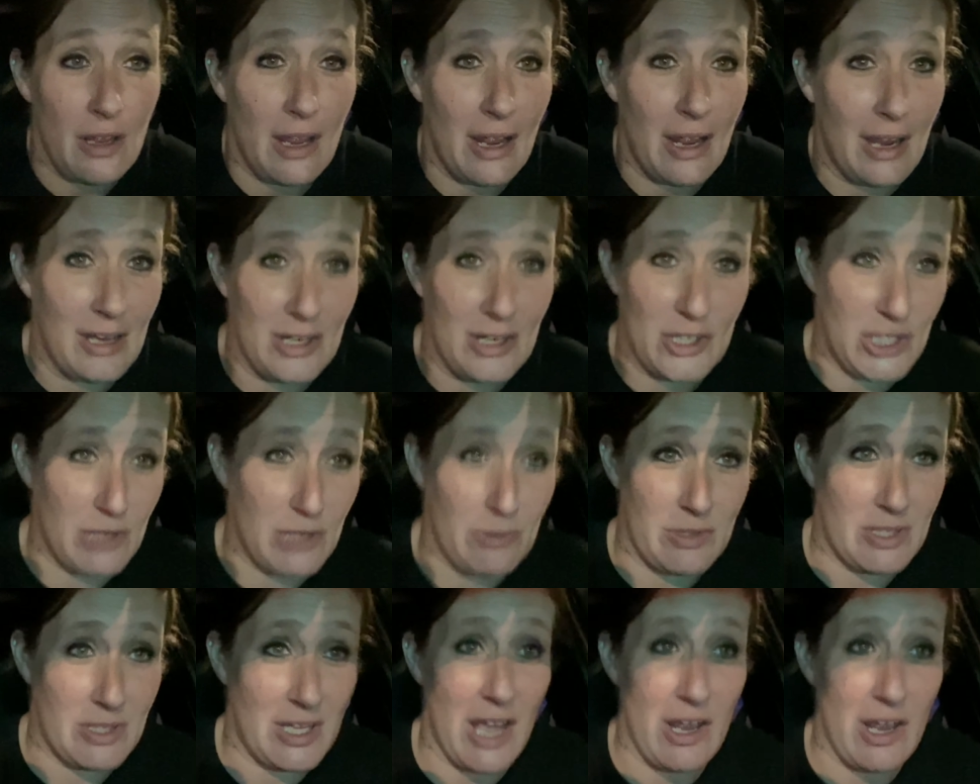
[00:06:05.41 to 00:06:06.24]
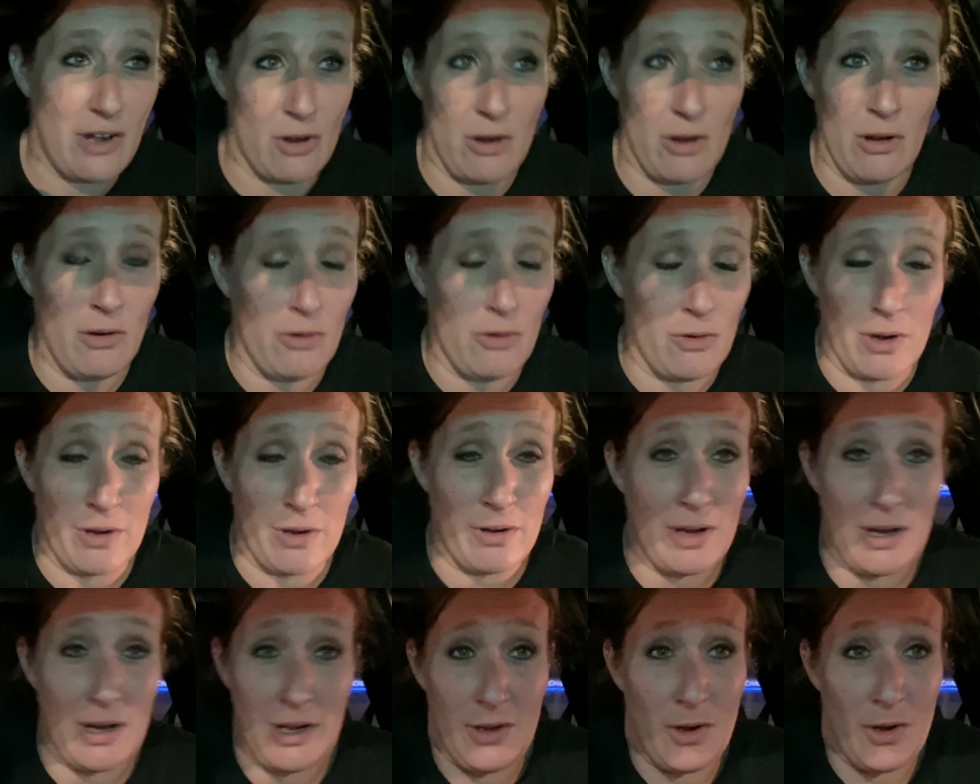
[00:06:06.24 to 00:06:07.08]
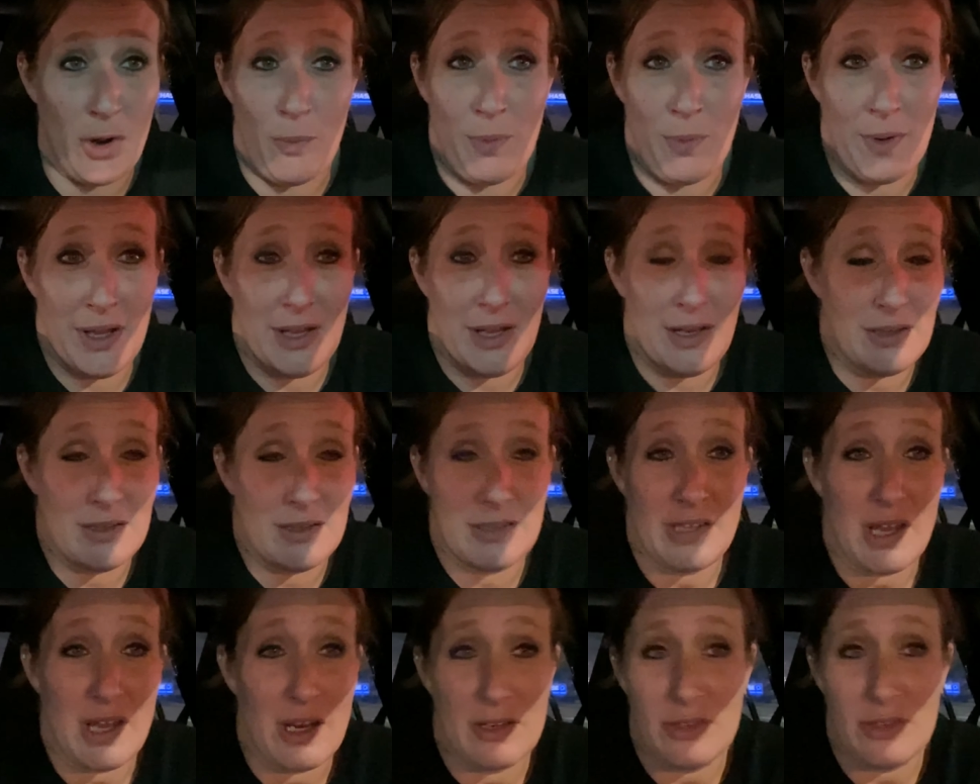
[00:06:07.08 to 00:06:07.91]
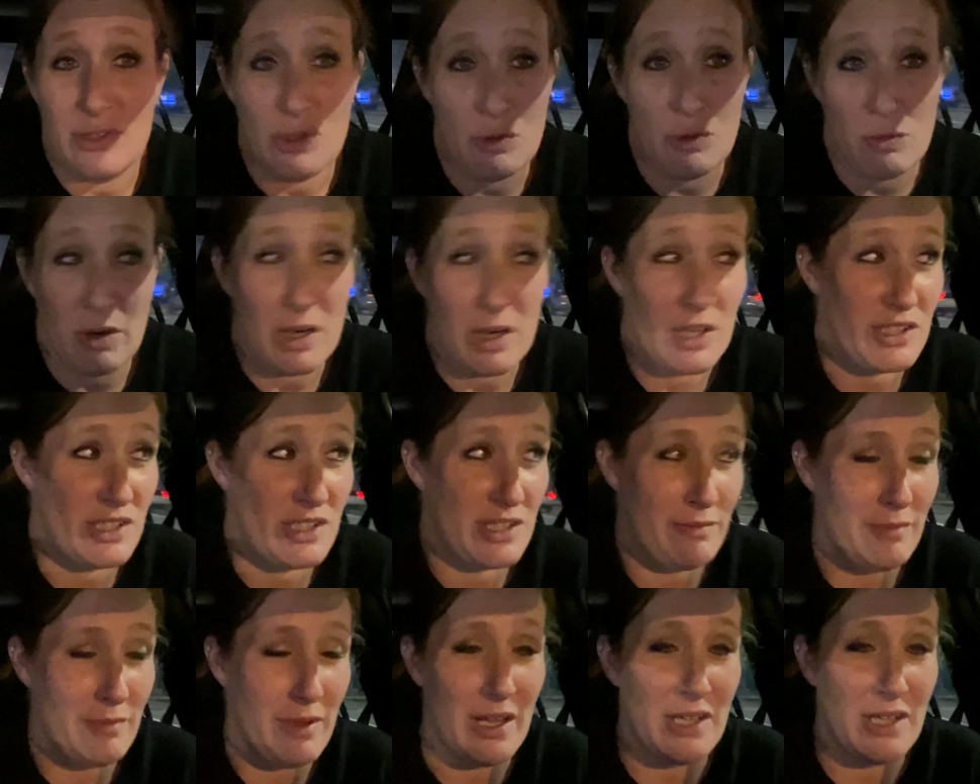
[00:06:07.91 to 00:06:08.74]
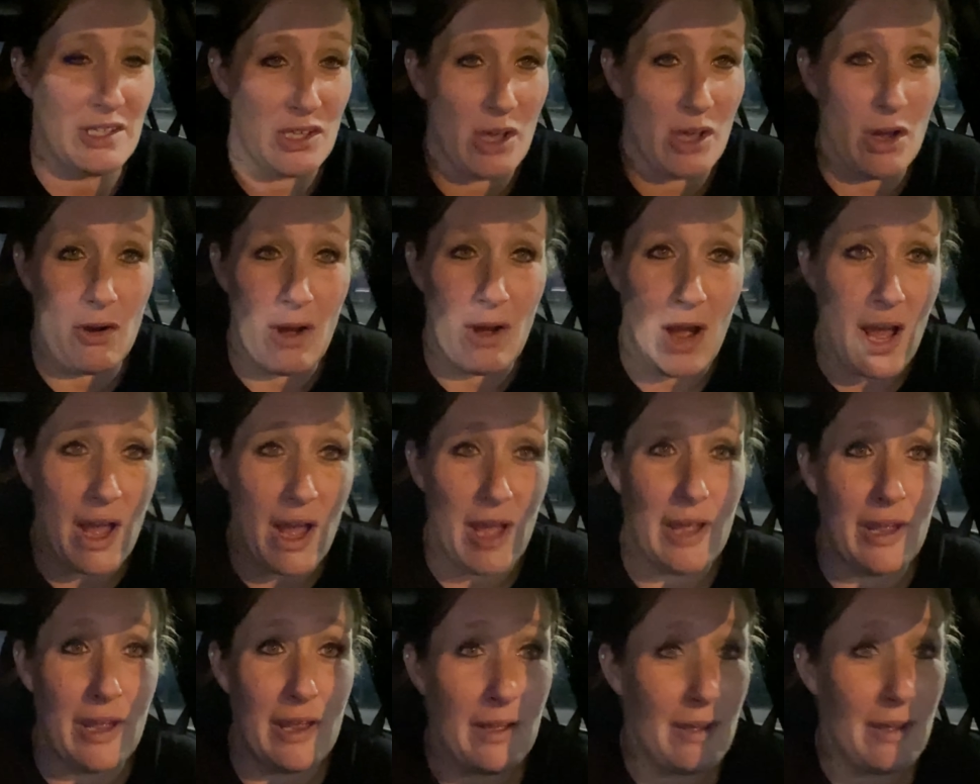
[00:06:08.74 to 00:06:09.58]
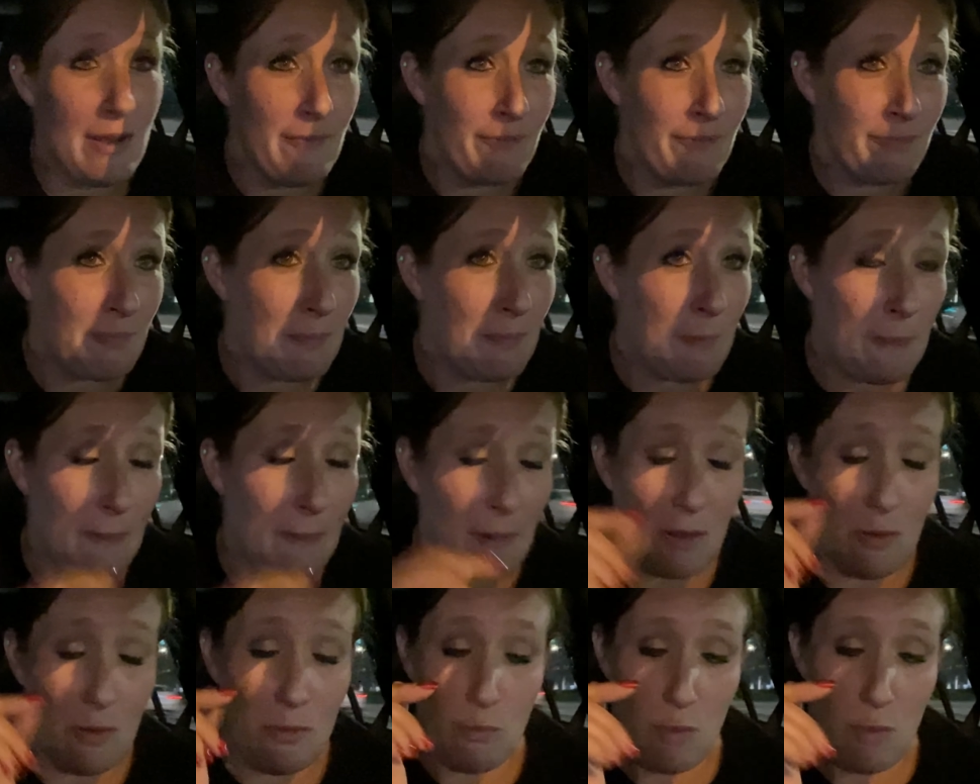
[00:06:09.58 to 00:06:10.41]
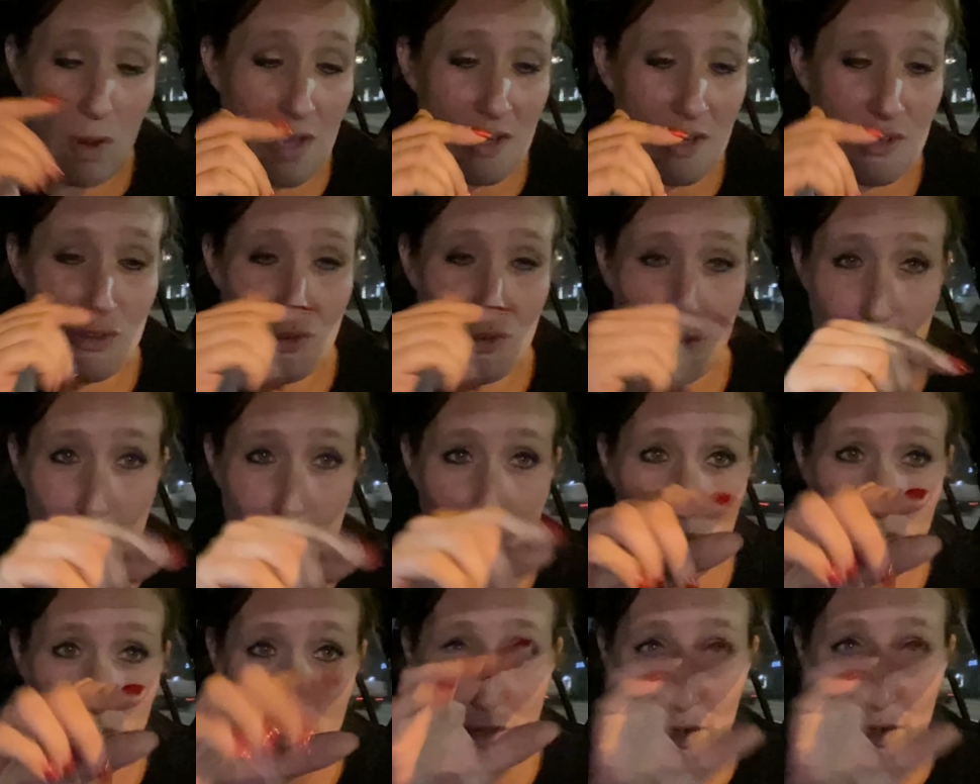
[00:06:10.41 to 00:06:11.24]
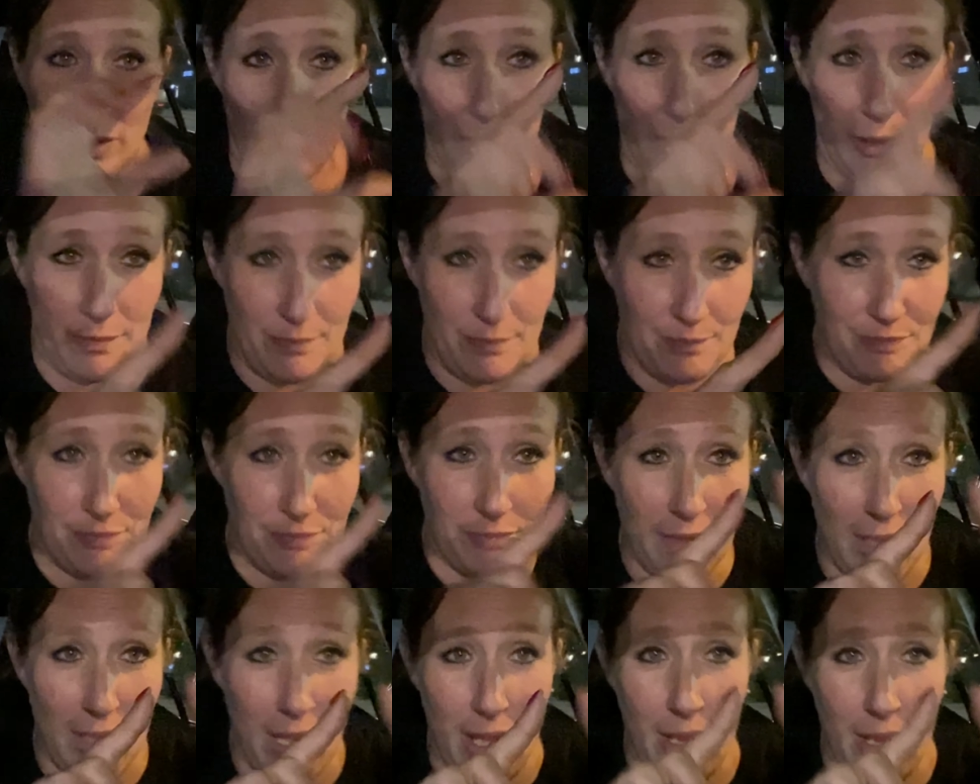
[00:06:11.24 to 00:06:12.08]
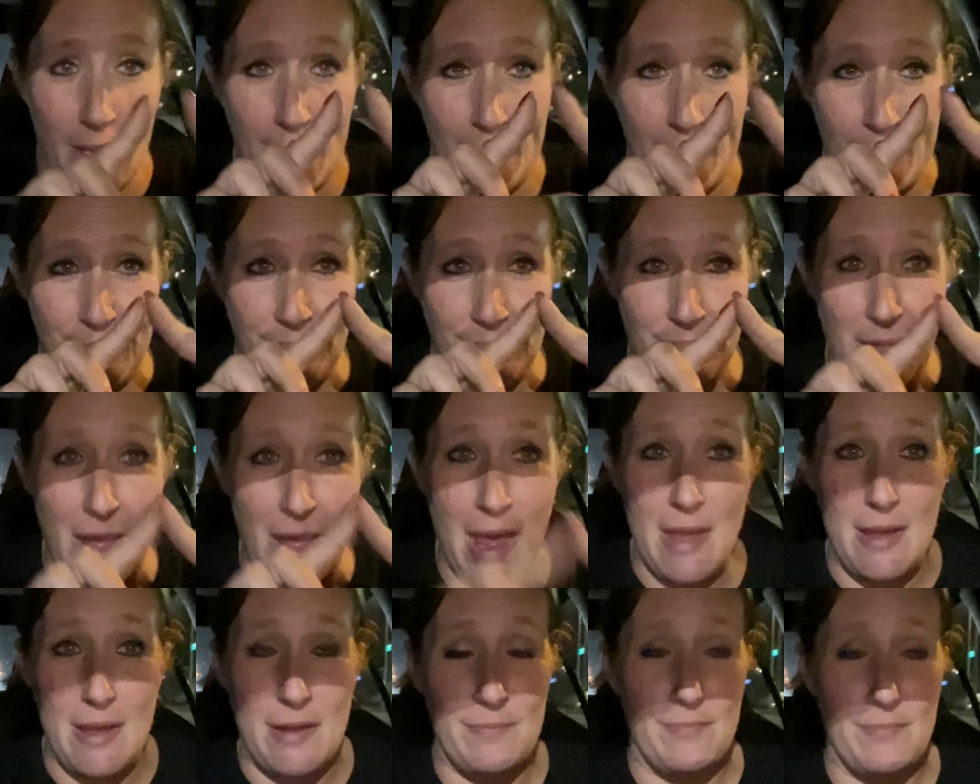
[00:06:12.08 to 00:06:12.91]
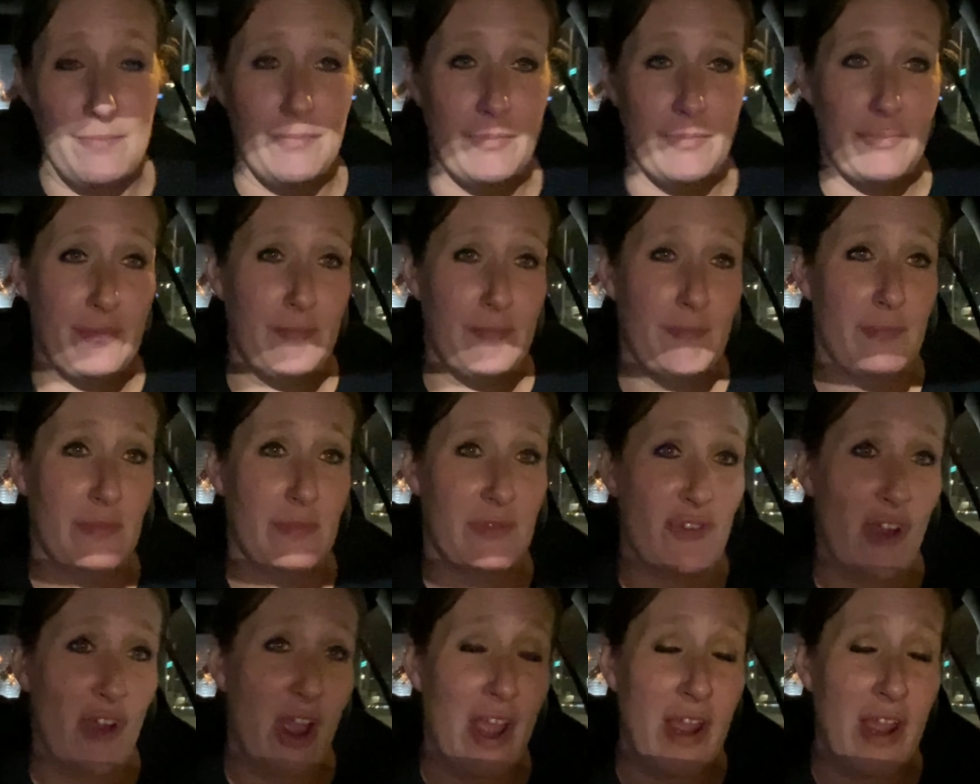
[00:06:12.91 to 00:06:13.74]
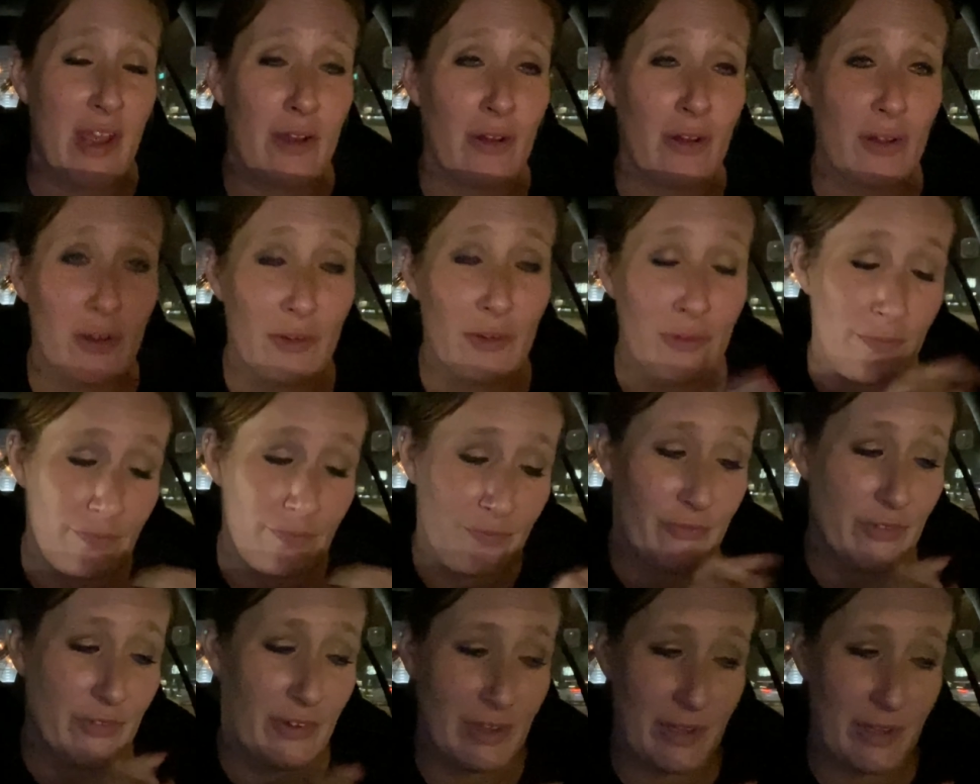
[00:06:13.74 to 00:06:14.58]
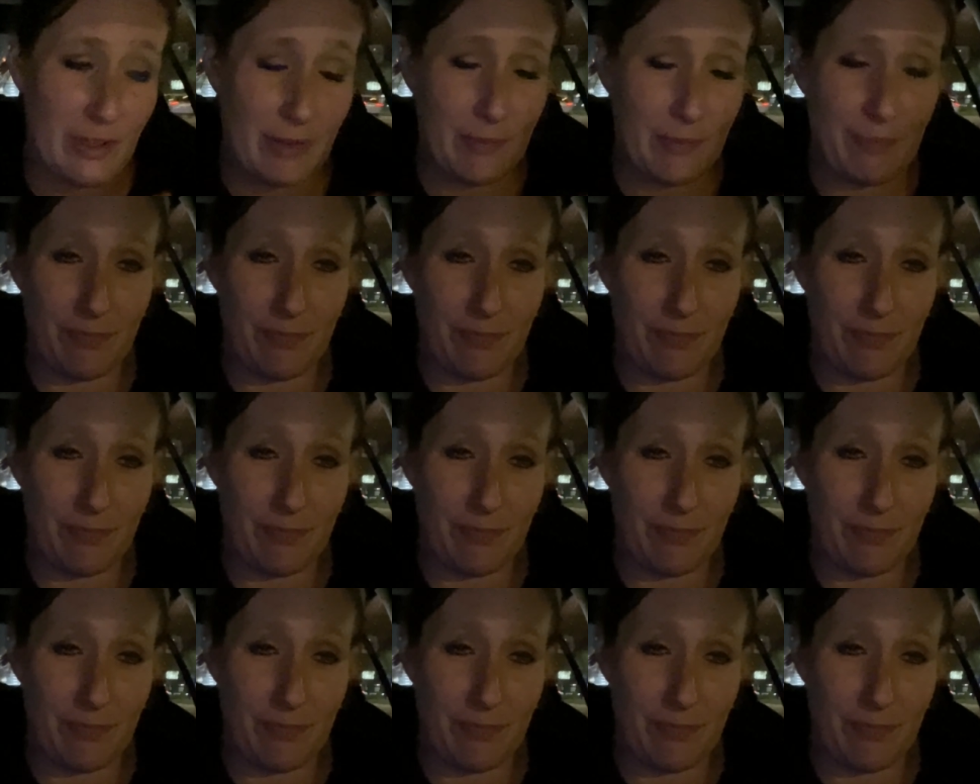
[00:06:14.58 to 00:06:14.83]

And she was getting her order, and nobody said two words to me. So I went to the little um, triangle for the